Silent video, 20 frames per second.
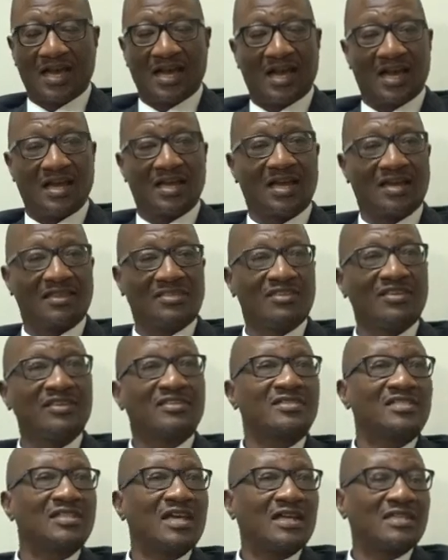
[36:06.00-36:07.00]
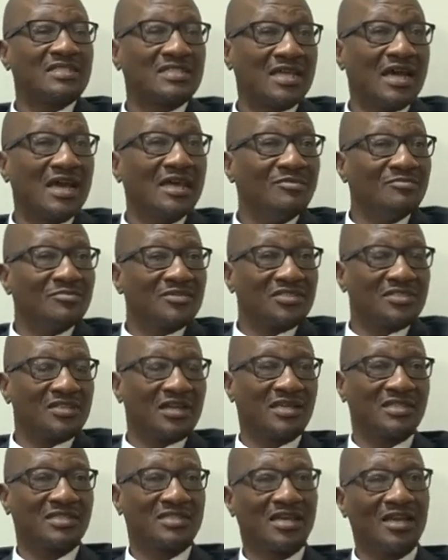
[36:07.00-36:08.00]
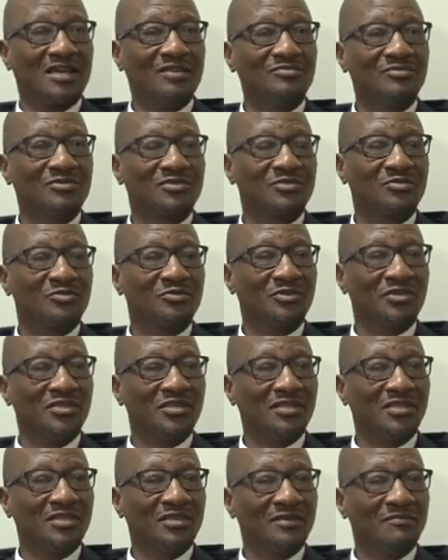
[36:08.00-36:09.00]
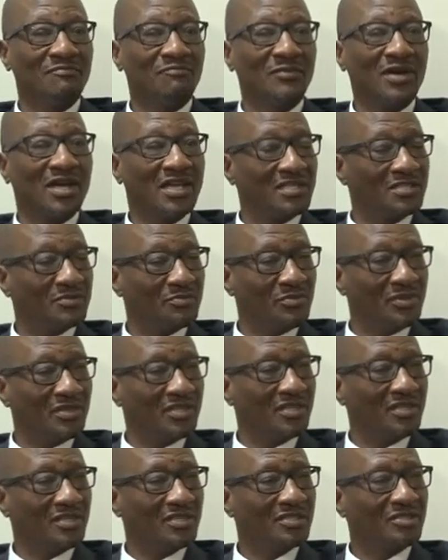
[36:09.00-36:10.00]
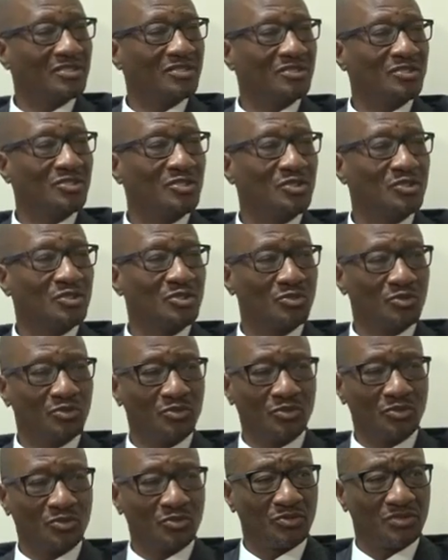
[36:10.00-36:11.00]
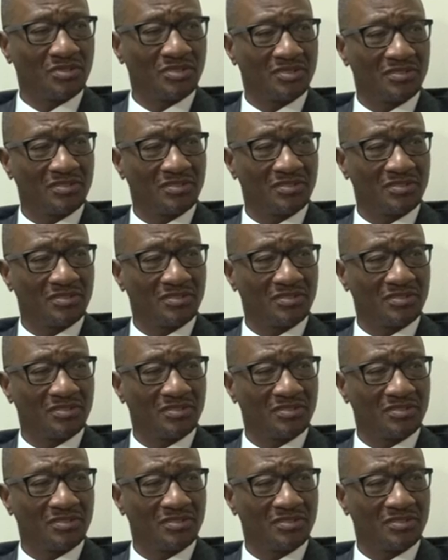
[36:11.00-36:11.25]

I think at times we might be too